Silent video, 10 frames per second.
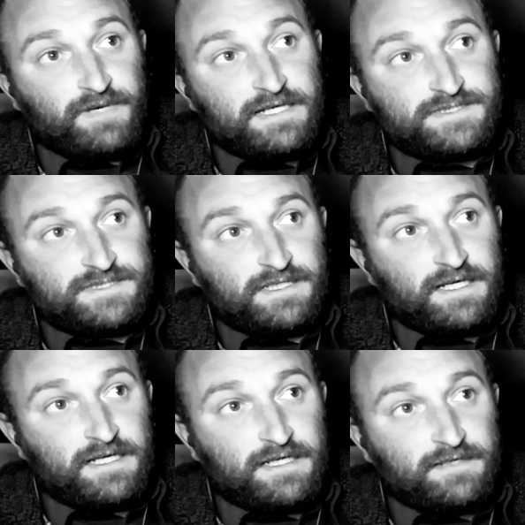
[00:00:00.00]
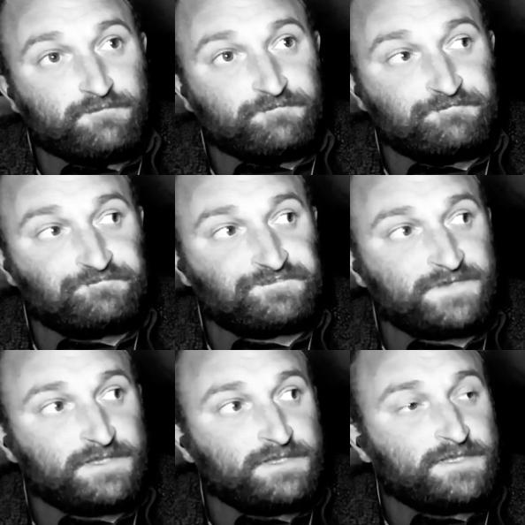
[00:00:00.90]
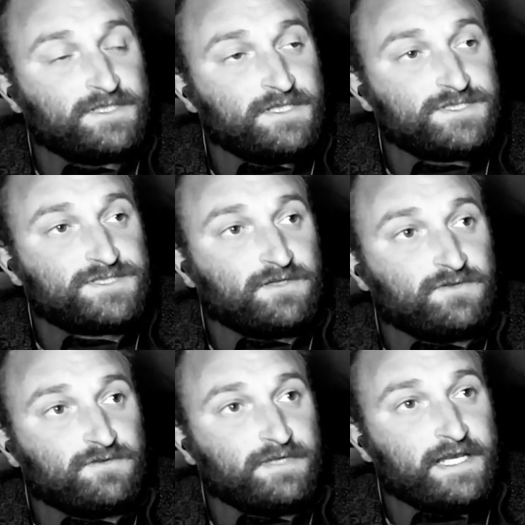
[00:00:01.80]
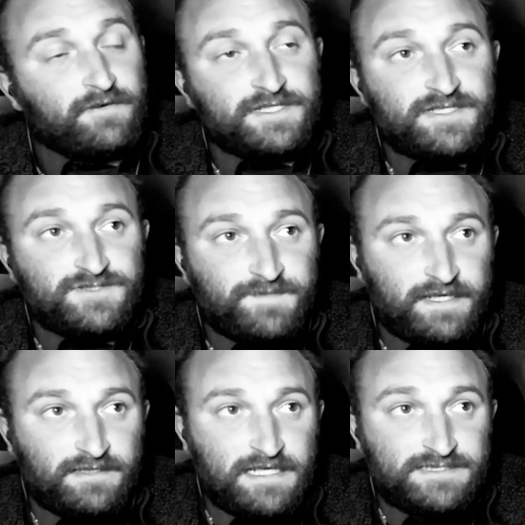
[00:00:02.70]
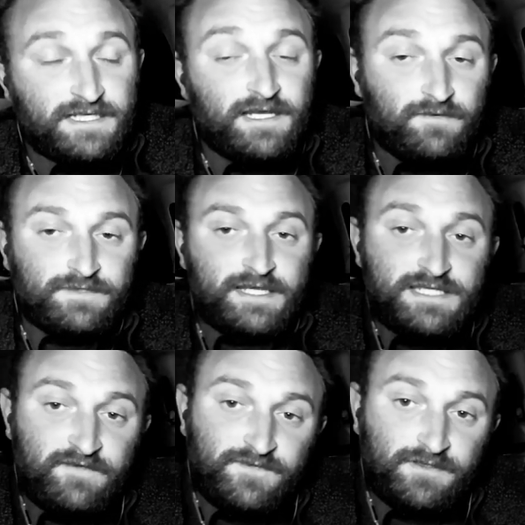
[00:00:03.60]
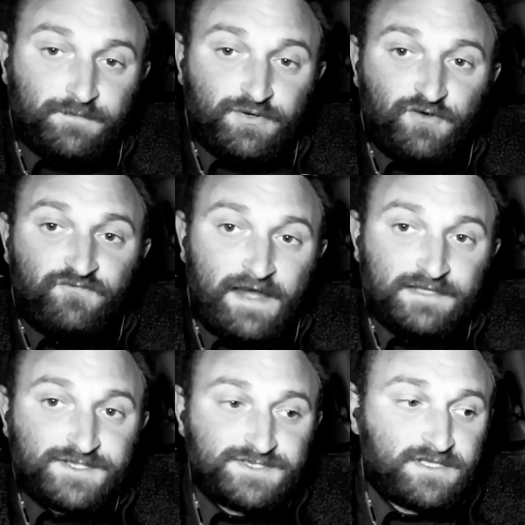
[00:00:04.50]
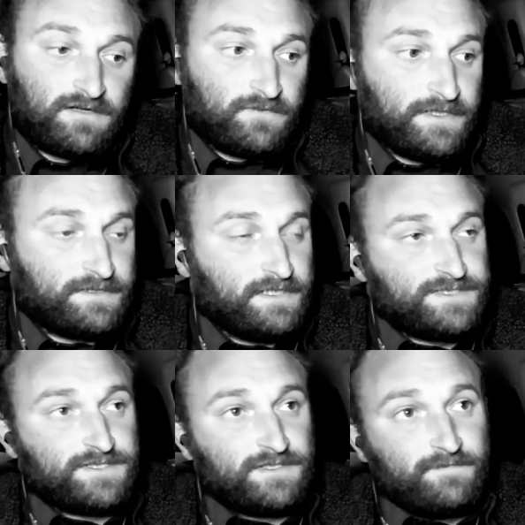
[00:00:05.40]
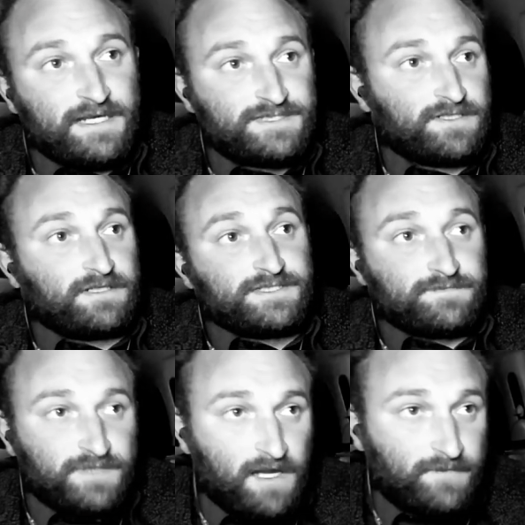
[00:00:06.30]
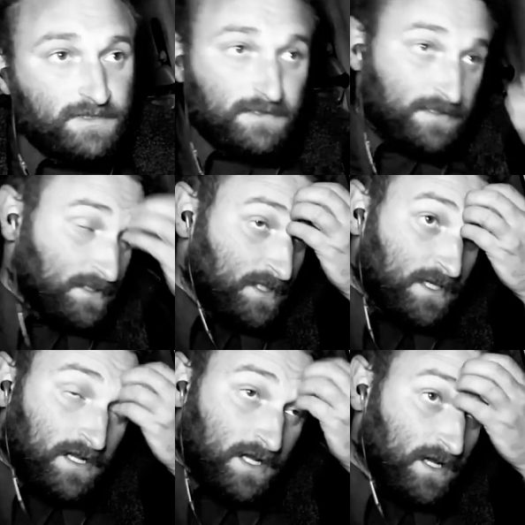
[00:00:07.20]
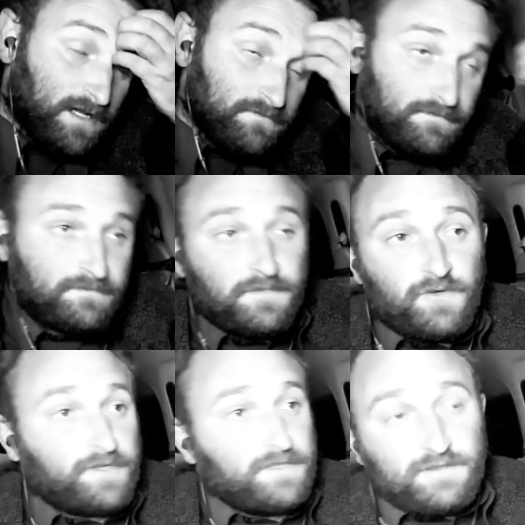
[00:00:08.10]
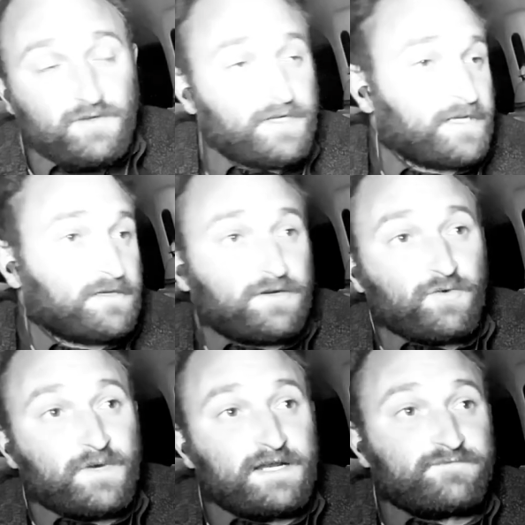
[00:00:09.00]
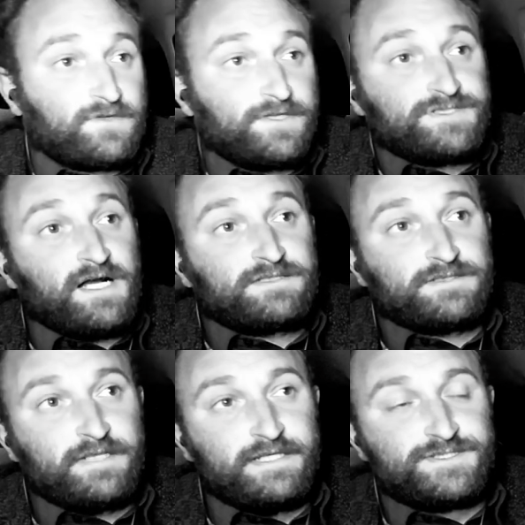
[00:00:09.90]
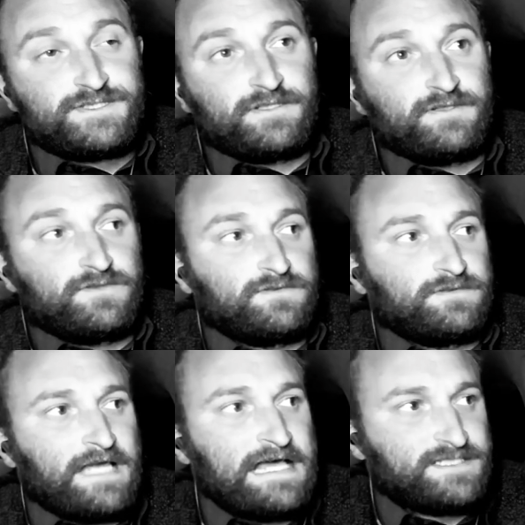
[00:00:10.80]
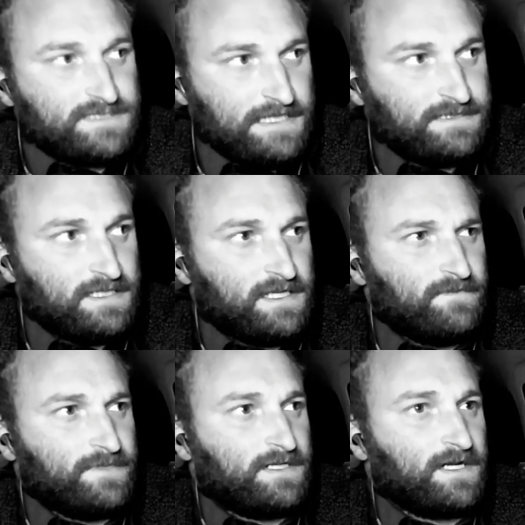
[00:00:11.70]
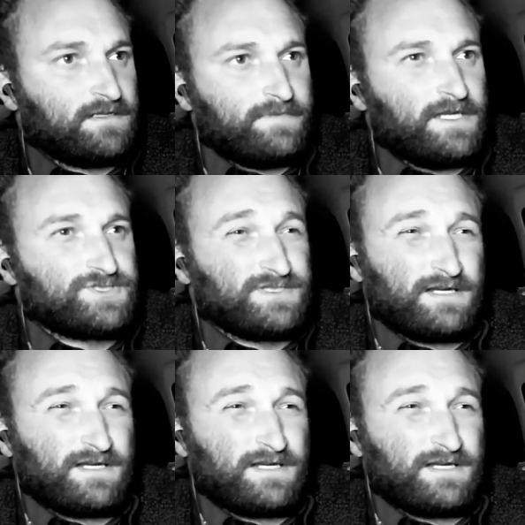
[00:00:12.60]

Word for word: But, um, so anyways, I was playing it last night, and they give you a profile to start with. And so you might start as a plumber, um, or a lawyer, or whatever, or a doctor. And so last night, they gave me an occupation.